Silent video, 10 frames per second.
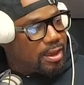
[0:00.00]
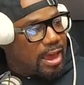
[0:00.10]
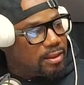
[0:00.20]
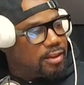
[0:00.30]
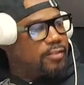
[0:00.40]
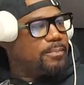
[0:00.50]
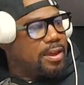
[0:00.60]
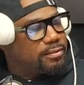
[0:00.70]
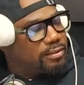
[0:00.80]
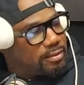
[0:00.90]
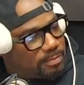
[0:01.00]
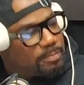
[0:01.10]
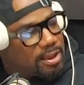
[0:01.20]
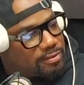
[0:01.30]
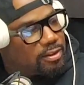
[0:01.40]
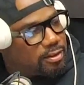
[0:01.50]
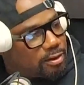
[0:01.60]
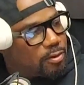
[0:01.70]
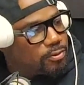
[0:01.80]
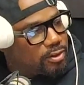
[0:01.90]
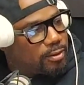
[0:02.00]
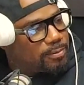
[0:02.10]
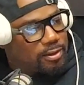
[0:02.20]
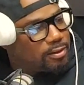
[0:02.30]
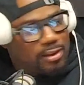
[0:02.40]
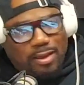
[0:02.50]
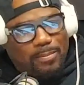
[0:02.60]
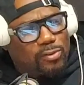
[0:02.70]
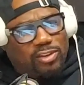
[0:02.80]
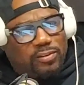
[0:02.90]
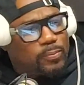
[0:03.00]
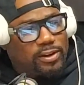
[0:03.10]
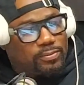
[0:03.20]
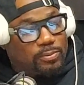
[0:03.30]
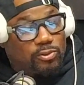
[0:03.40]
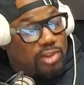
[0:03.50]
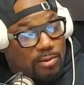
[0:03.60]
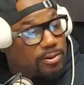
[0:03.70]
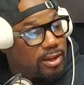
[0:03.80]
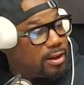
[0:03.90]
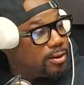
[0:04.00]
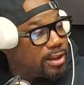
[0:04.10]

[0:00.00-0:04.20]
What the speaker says: I love my son goes there because most of these principals don't care.